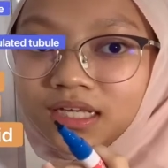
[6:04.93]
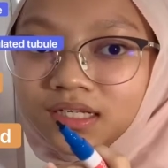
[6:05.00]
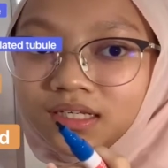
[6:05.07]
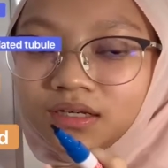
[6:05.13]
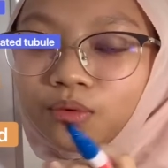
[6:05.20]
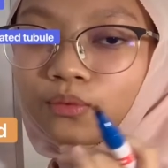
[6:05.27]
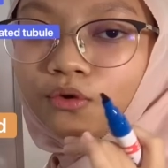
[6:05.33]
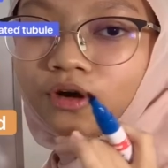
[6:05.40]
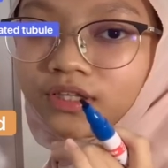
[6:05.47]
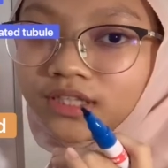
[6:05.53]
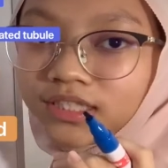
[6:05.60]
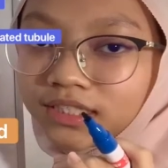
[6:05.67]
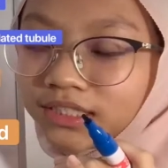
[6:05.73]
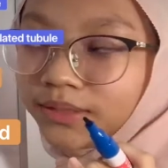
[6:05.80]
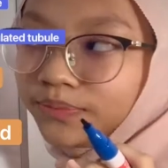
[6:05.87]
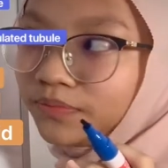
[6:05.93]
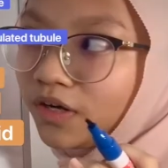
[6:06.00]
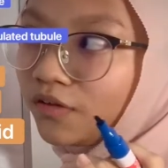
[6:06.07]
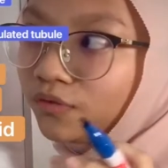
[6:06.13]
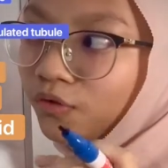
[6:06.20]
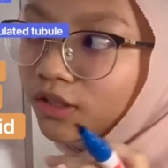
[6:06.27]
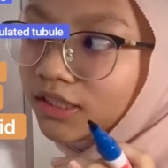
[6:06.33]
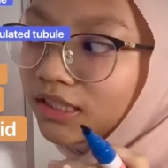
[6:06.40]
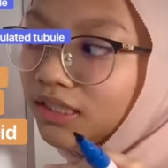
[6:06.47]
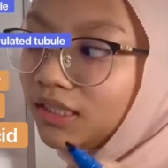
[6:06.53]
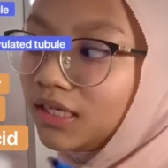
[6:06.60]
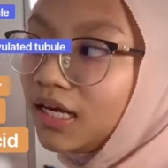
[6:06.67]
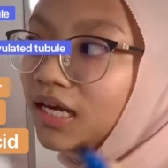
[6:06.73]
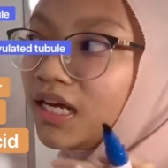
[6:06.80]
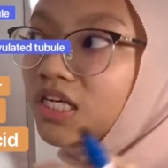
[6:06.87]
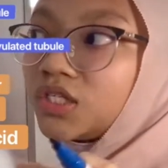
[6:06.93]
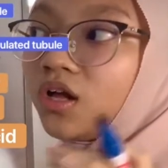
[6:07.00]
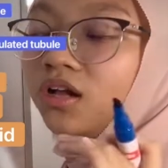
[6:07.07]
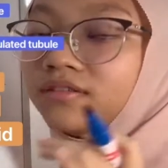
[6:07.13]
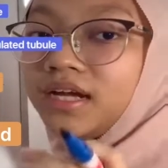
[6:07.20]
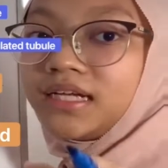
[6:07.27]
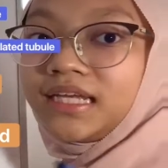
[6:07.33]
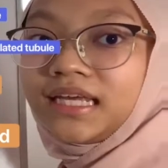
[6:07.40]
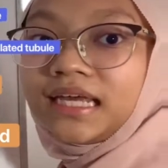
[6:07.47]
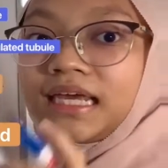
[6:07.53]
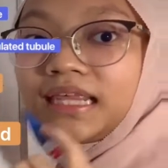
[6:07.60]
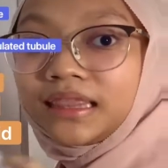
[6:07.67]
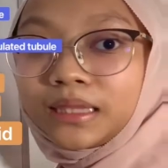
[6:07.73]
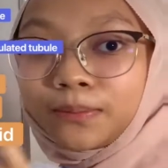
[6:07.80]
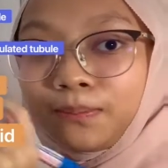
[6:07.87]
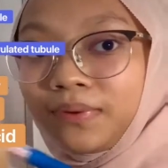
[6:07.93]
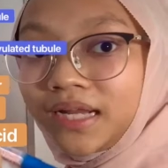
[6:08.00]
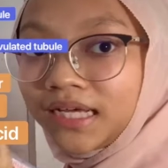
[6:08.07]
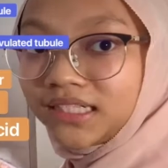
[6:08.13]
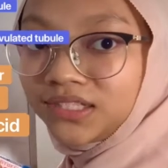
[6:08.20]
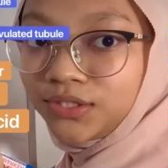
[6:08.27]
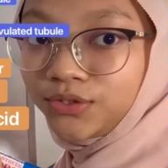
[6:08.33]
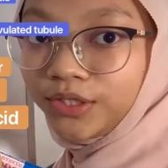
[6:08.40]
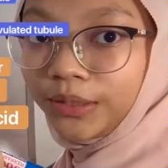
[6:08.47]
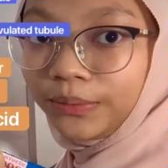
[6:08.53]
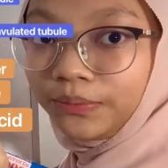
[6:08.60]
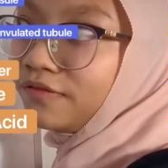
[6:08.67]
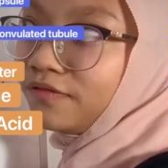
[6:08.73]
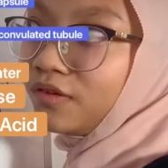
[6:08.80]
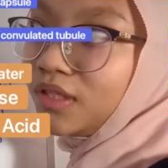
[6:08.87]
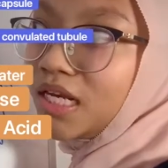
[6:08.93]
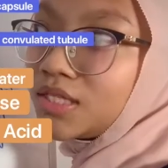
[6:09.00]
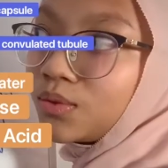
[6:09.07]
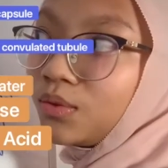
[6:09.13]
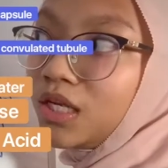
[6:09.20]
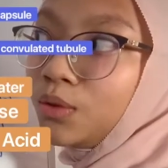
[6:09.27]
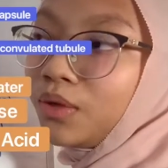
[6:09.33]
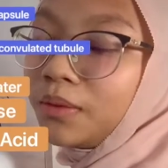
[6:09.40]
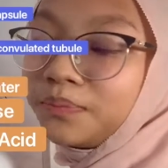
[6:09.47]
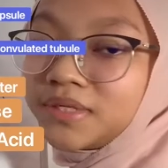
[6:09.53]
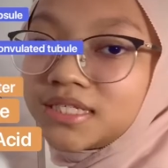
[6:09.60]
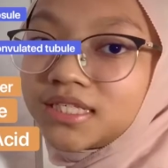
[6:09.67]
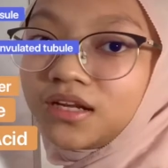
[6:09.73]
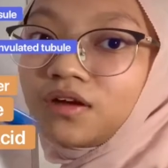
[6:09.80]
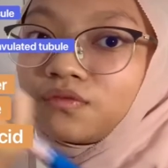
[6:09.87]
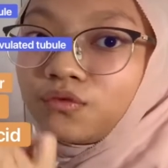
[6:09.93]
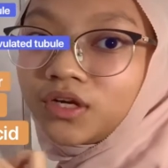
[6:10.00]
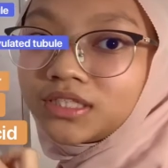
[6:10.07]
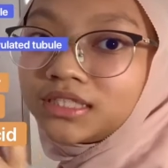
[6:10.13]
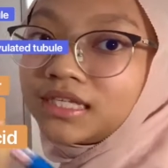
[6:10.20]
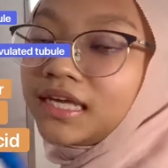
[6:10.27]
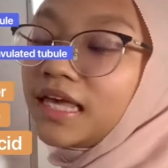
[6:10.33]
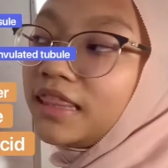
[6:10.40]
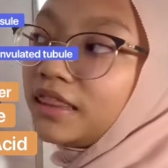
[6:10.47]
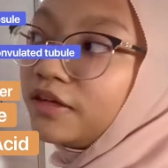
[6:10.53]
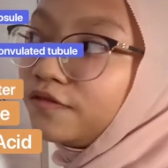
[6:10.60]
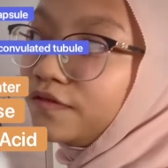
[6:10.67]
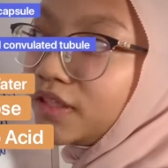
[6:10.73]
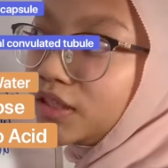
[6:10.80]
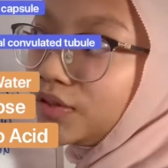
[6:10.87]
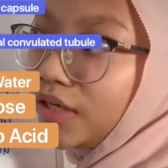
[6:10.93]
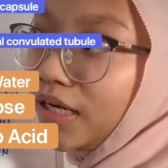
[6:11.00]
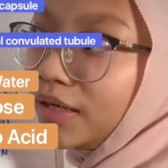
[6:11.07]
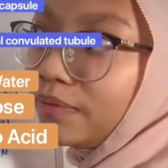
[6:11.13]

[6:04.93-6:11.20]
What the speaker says: water is already in the bloodstream. There's only 1% of water in the filtrate.